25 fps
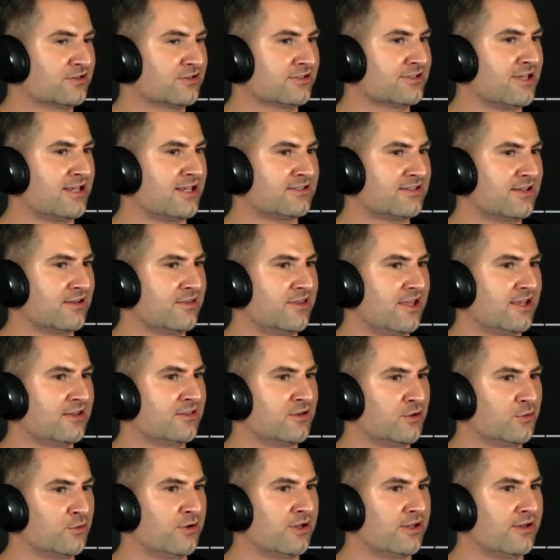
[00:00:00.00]
Because that's the thing
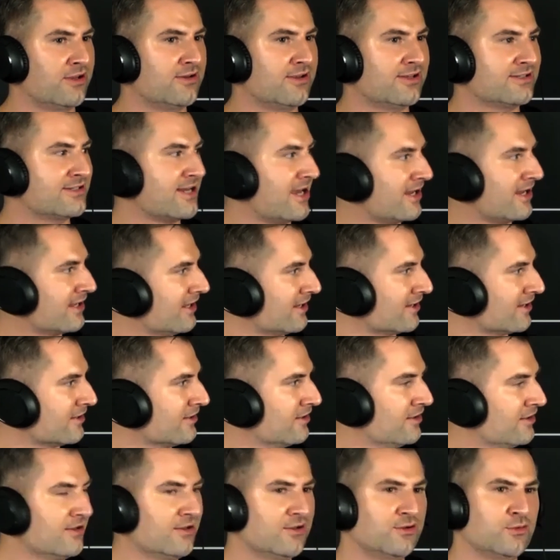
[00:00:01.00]
that we're attacking
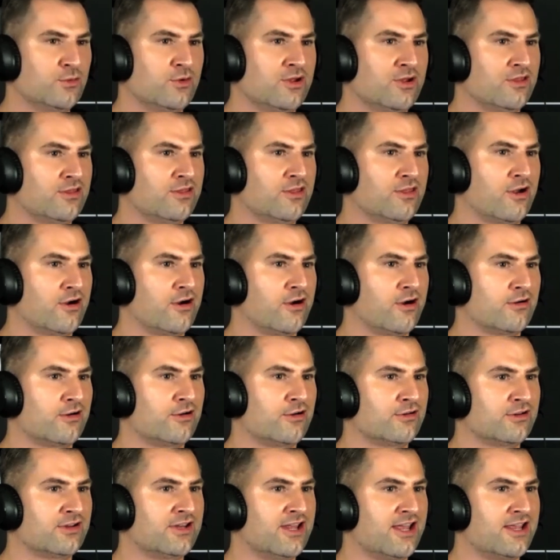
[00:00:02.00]
with the
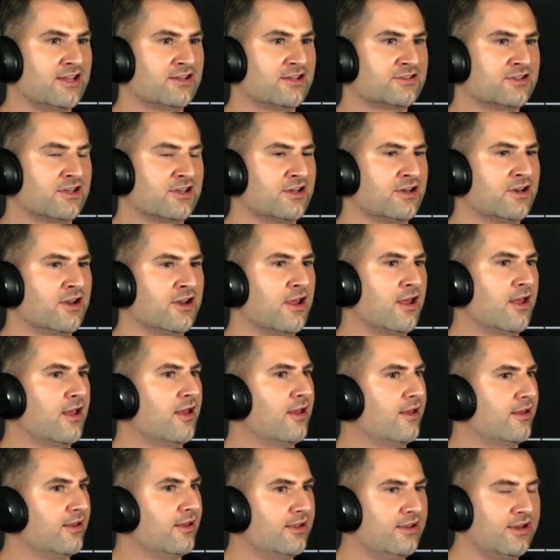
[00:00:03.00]
hyaluronidase. And,
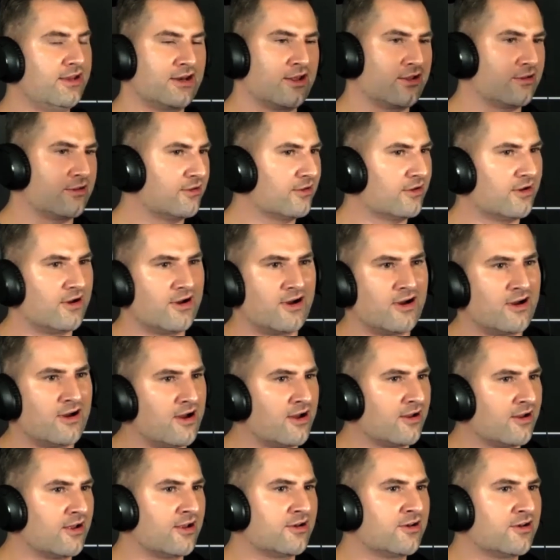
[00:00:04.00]

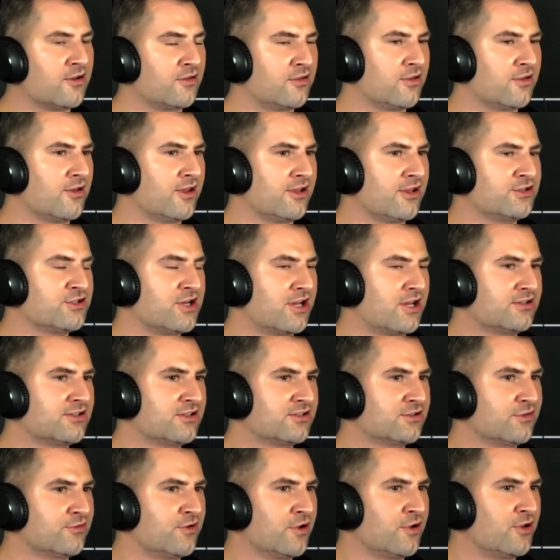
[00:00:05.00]
I know that
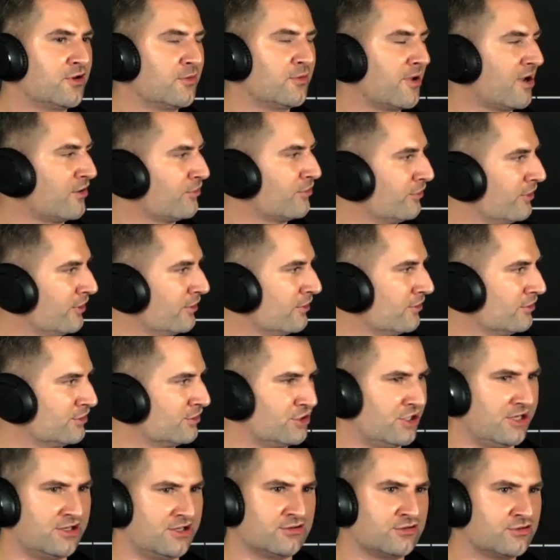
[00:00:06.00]
injectors have heard about
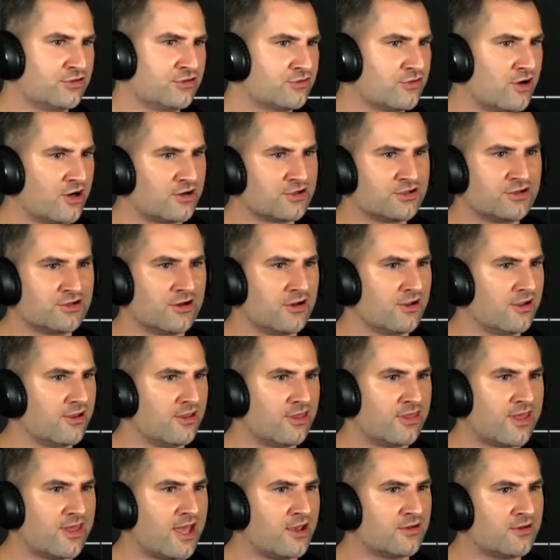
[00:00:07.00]
rheology and structure
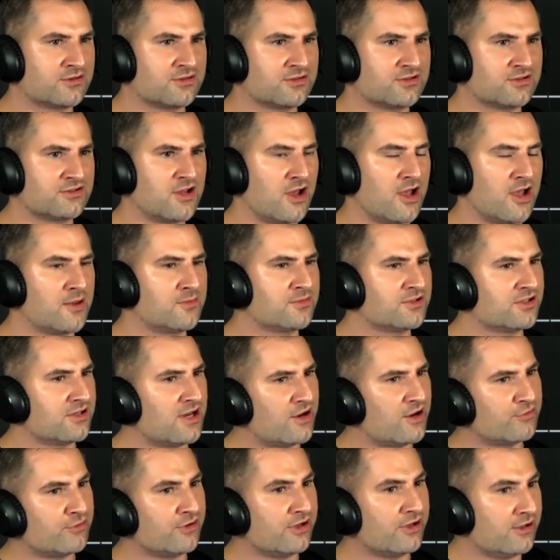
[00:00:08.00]
1,000 times, and
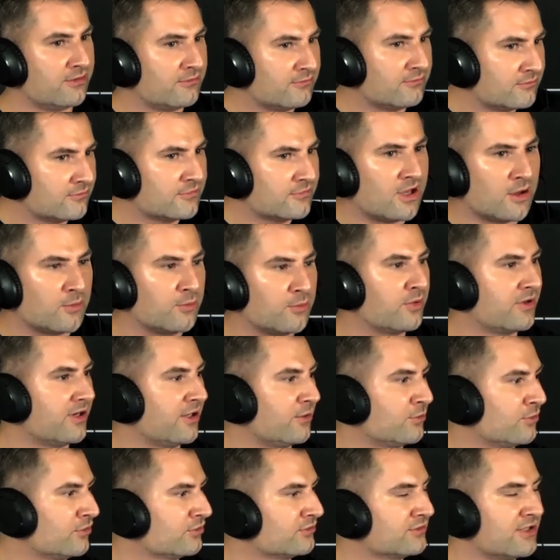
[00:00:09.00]
every
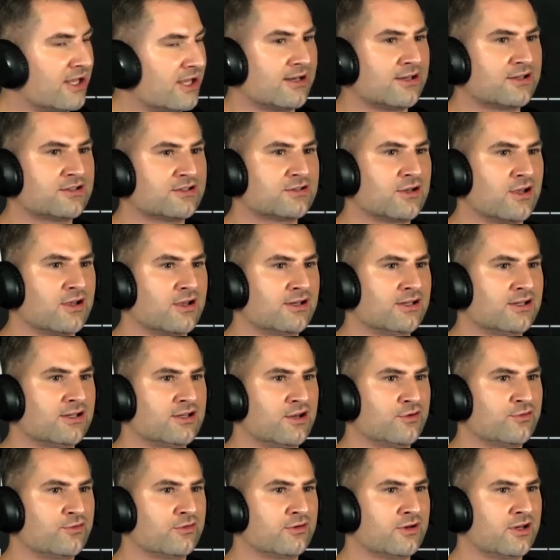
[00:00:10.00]
company will tell it slightly
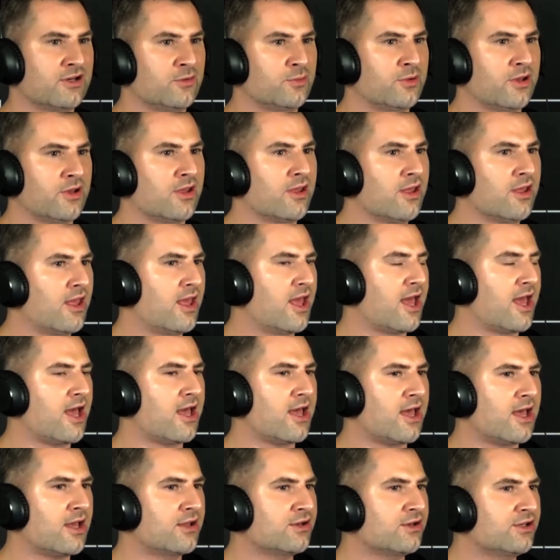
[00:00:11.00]
differently. But
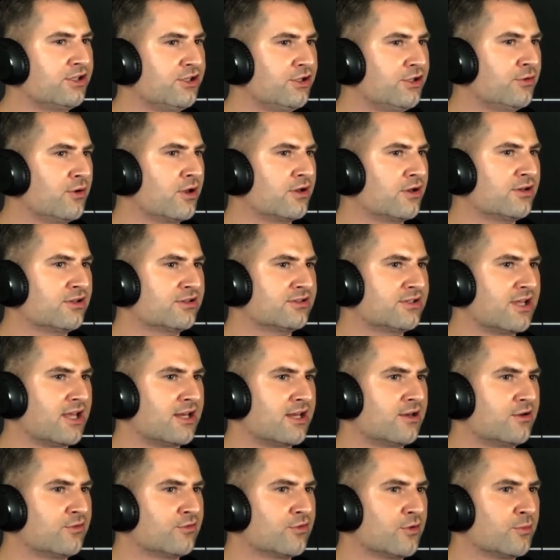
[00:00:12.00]
how do you
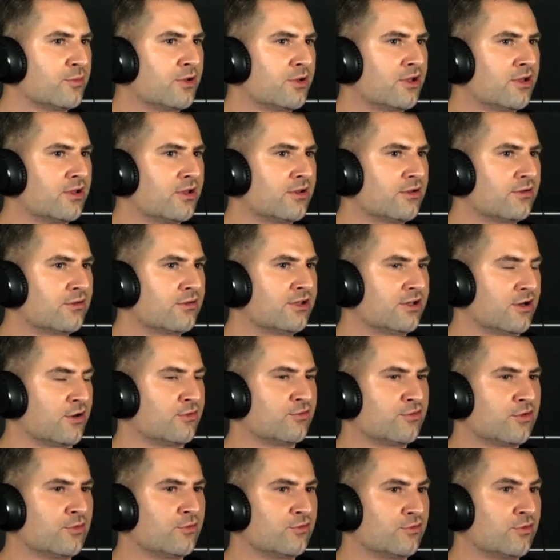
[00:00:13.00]
understand it from
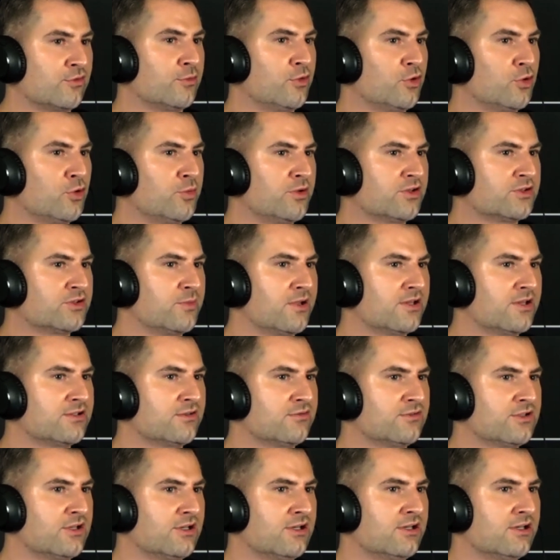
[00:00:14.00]
from your
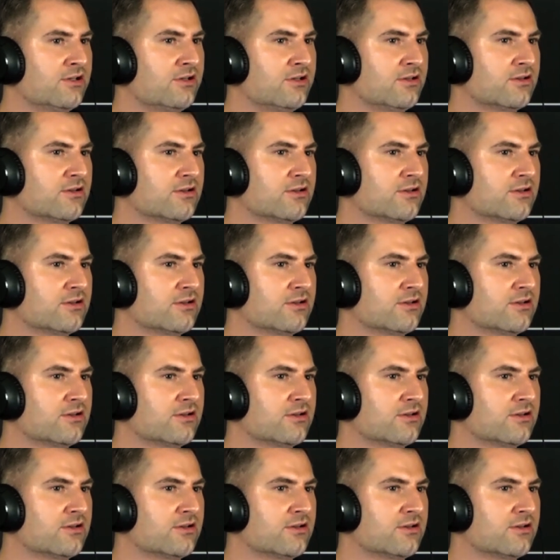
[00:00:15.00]
perspective, Gillian?